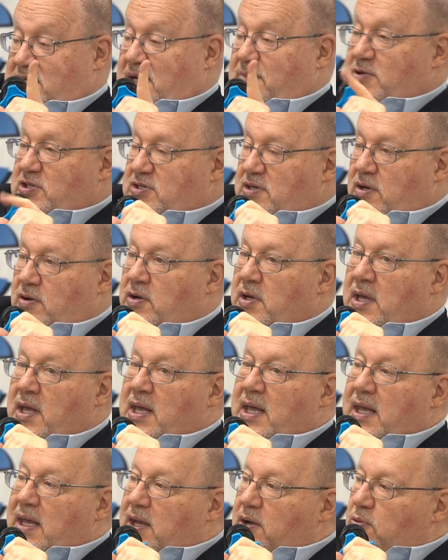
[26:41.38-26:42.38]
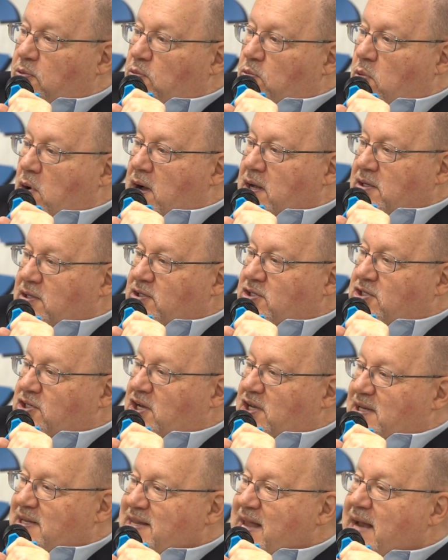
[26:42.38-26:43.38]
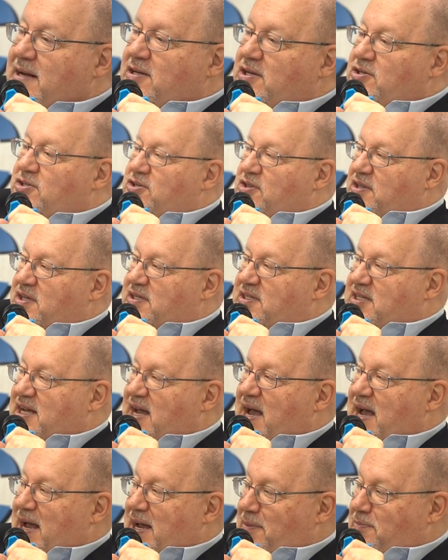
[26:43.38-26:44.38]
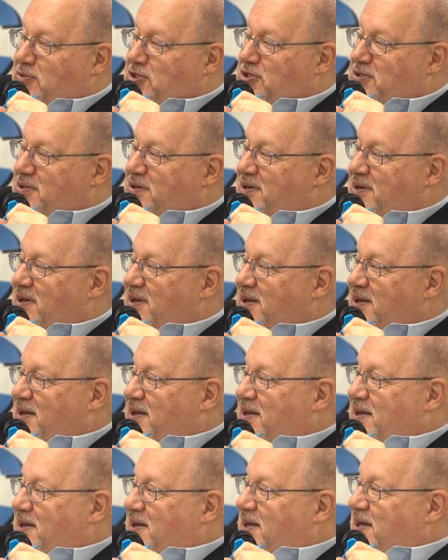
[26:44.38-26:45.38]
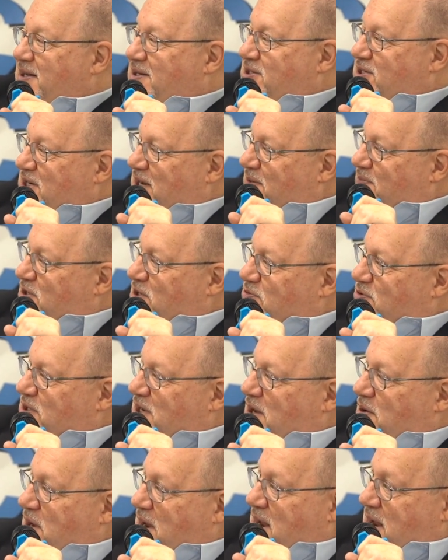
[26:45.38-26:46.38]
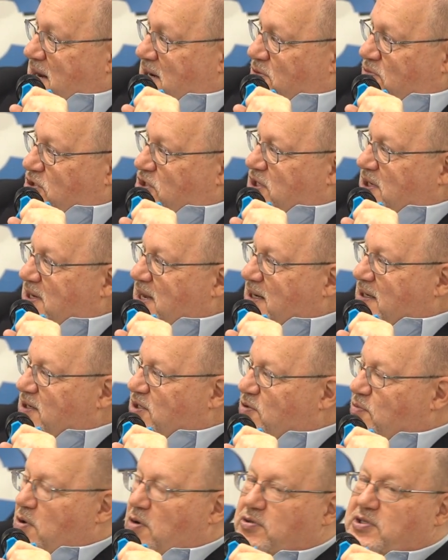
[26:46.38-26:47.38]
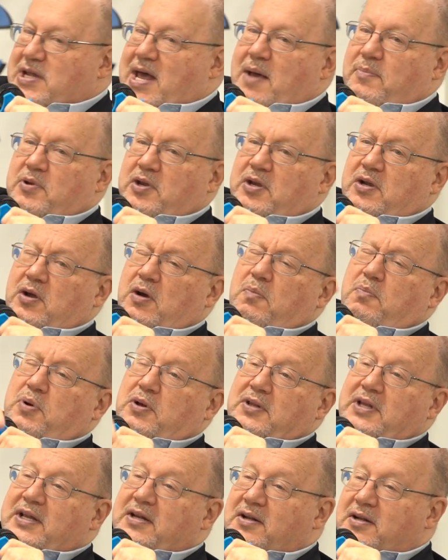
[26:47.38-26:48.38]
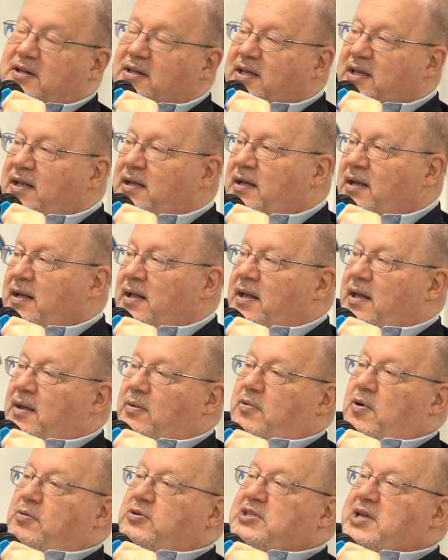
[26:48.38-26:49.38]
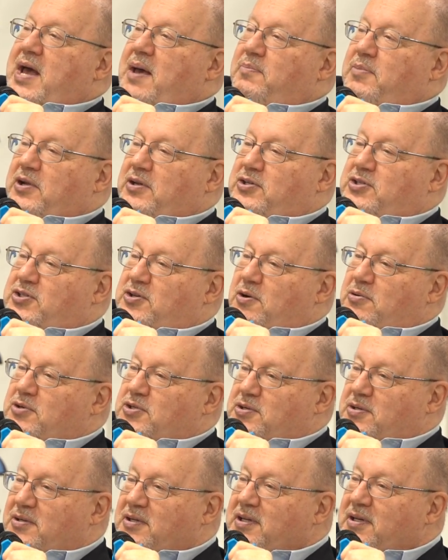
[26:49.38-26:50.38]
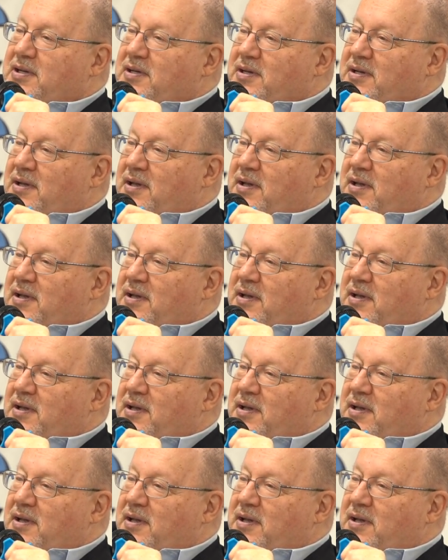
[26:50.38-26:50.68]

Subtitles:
seem as though, it was connected to the times. It seemed, and it was connected to what was happening politically, what was happening socially,